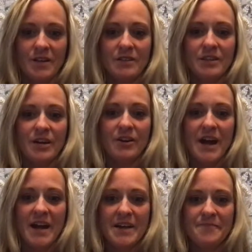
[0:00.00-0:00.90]
letter
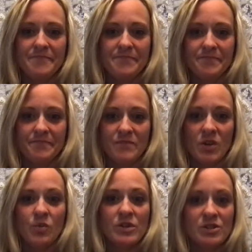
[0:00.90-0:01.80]
A,
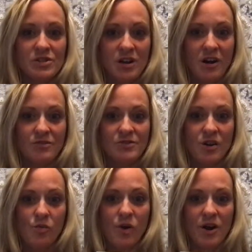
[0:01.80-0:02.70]
which is also
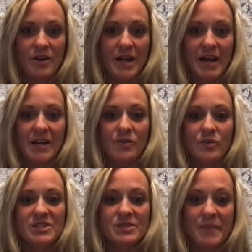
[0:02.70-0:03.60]
word A.
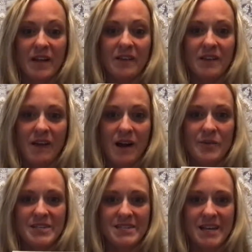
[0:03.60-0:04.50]
We spell it like
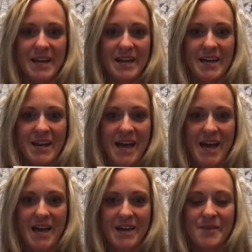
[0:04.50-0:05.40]
we say it,
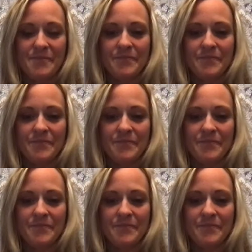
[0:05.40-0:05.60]
A.